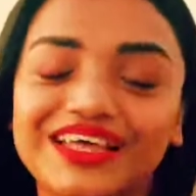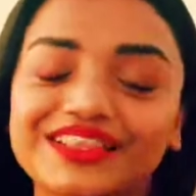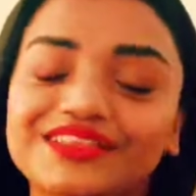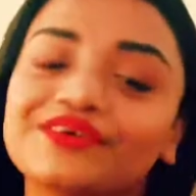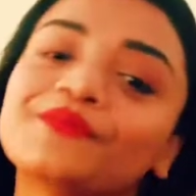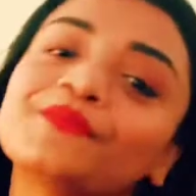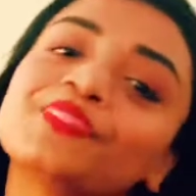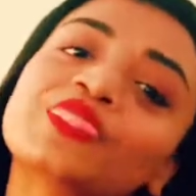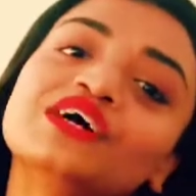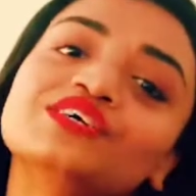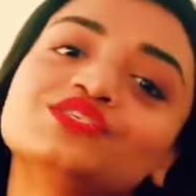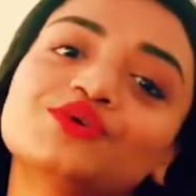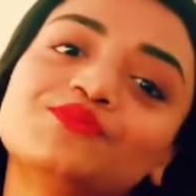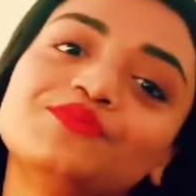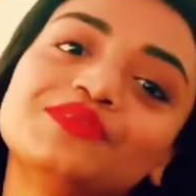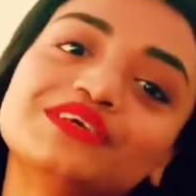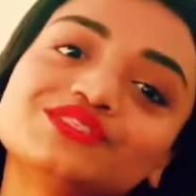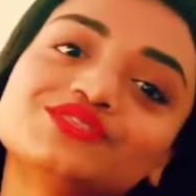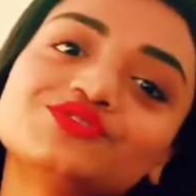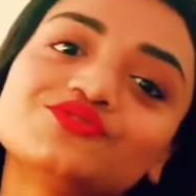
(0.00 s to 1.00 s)
together.
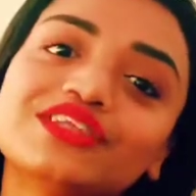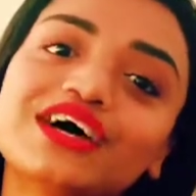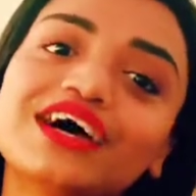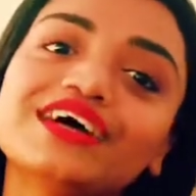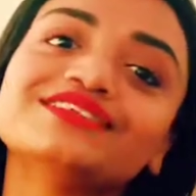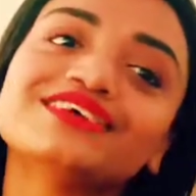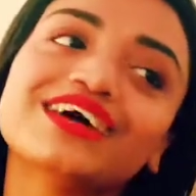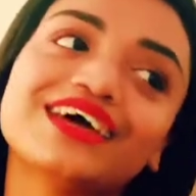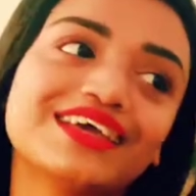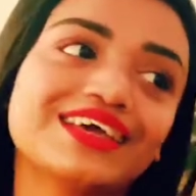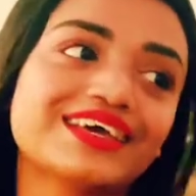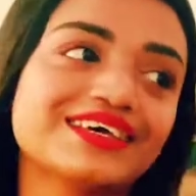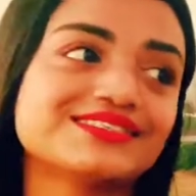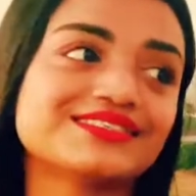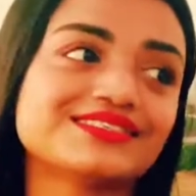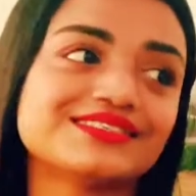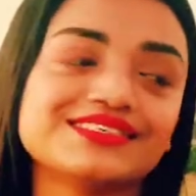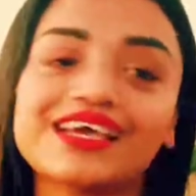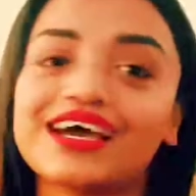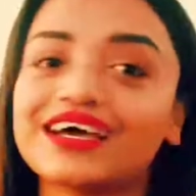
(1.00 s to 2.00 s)
So please do that. I
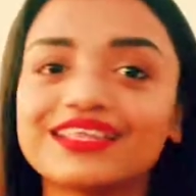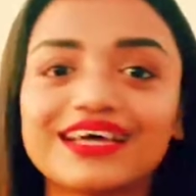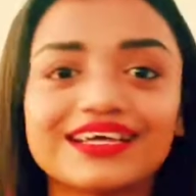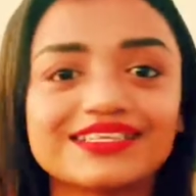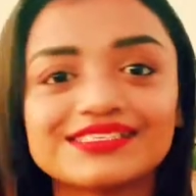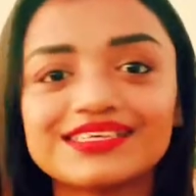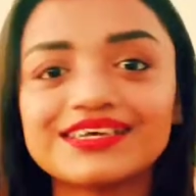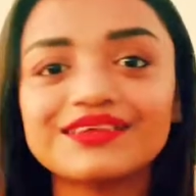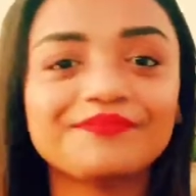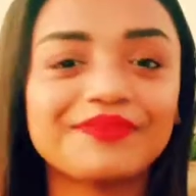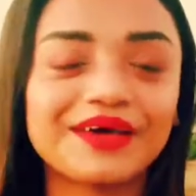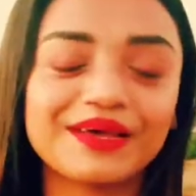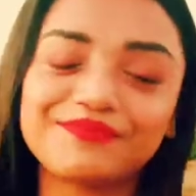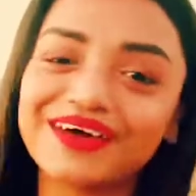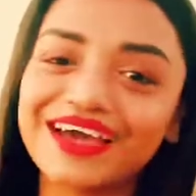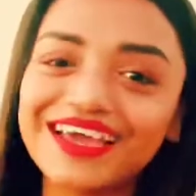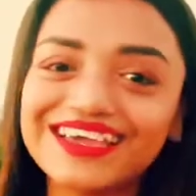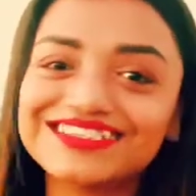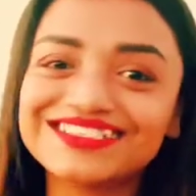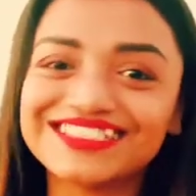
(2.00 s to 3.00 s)
guess that's it.
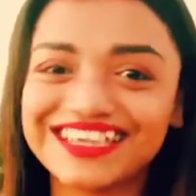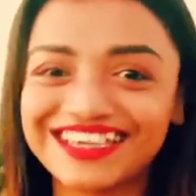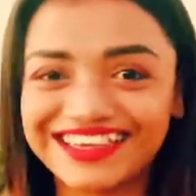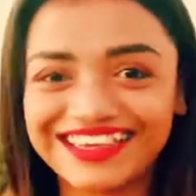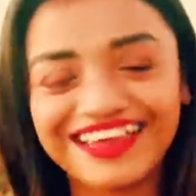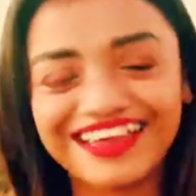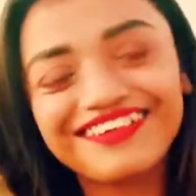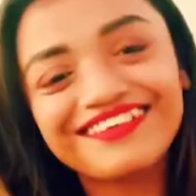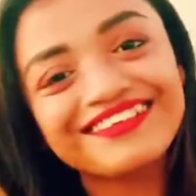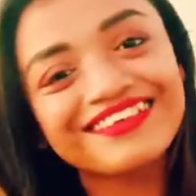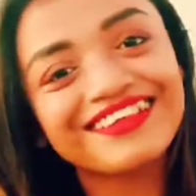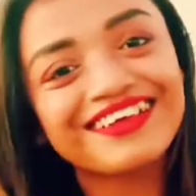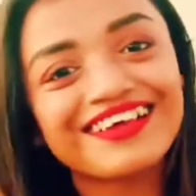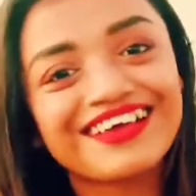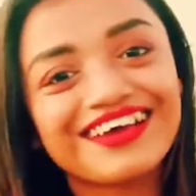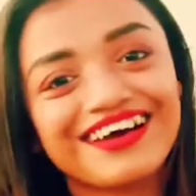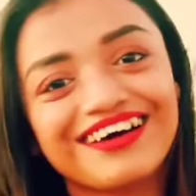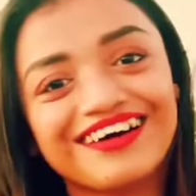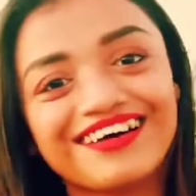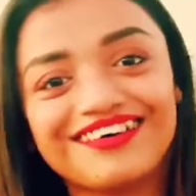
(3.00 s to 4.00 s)
Bye bye, take
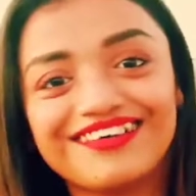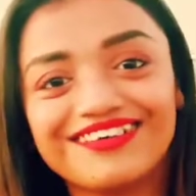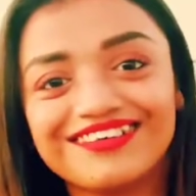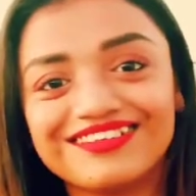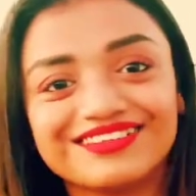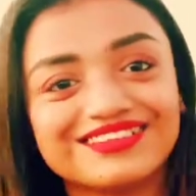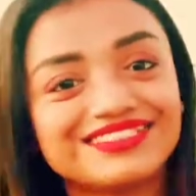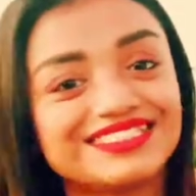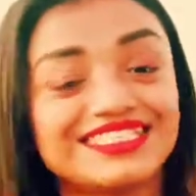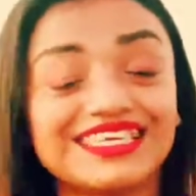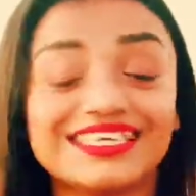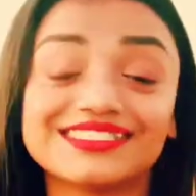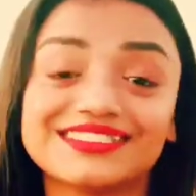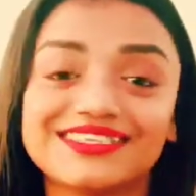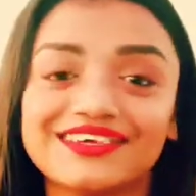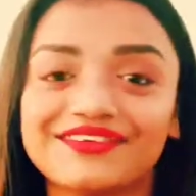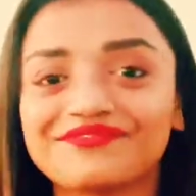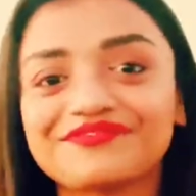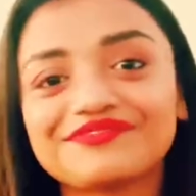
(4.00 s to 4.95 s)
care, stay